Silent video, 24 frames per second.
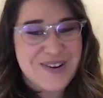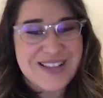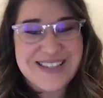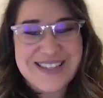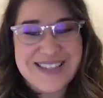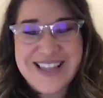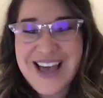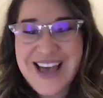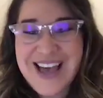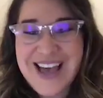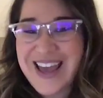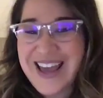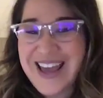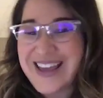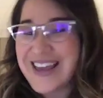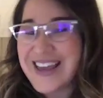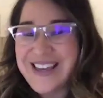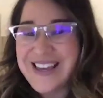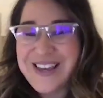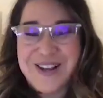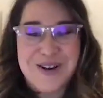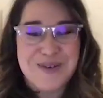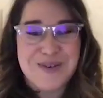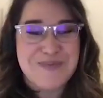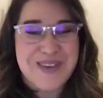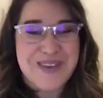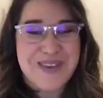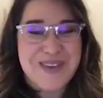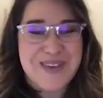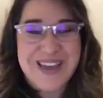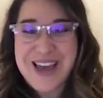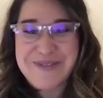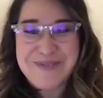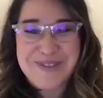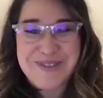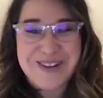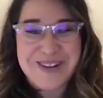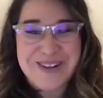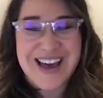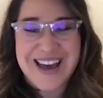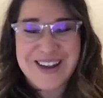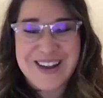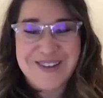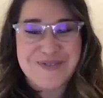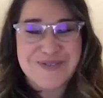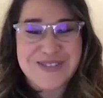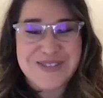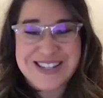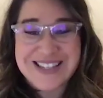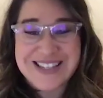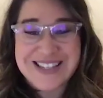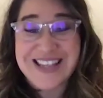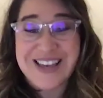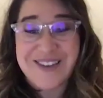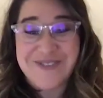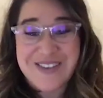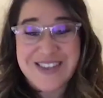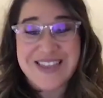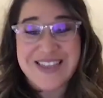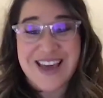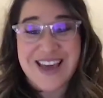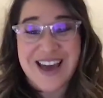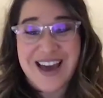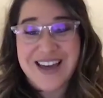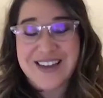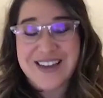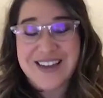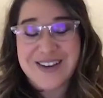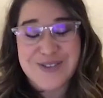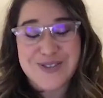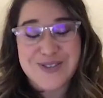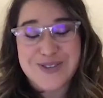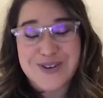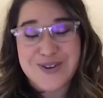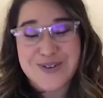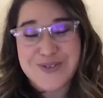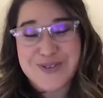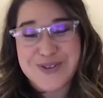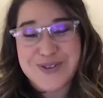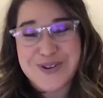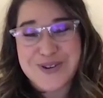So it's like, you know, being able to kind of just live in that. It is so true.